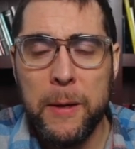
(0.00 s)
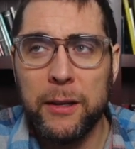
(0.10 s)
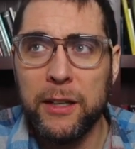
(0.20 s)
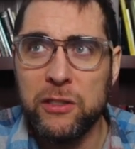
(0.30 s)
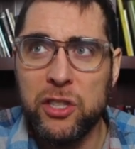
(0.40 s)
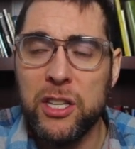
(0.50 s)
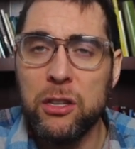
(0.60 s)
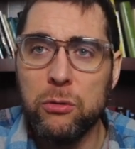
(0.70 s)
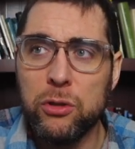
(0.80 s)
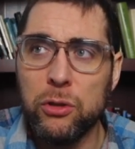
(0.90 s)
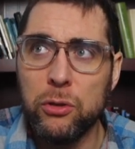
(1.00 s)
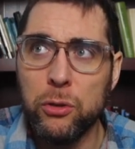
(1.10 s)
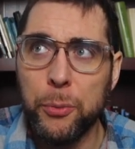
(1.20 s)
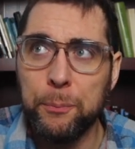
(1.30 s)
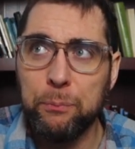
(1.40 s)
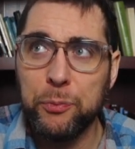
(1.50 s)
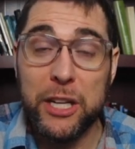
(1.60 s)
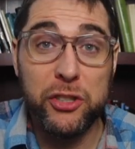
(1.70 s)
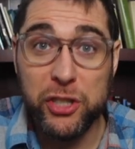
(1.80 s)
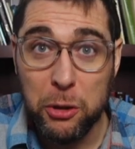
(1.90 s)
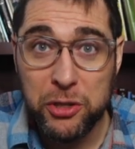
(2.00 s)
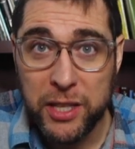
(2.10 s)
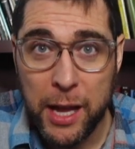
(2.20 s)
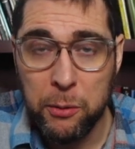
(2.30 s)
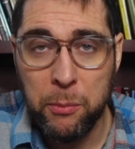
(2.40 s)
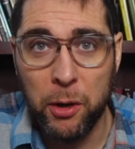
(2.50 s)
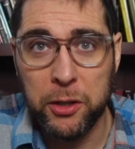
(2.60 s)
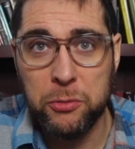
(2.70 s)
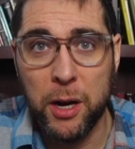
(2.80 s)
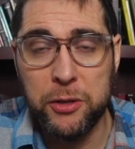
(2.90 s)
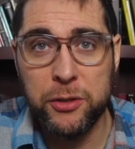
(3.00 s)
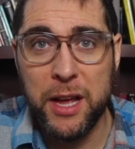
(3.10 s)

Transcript: continue to associate with Marcus Rogers.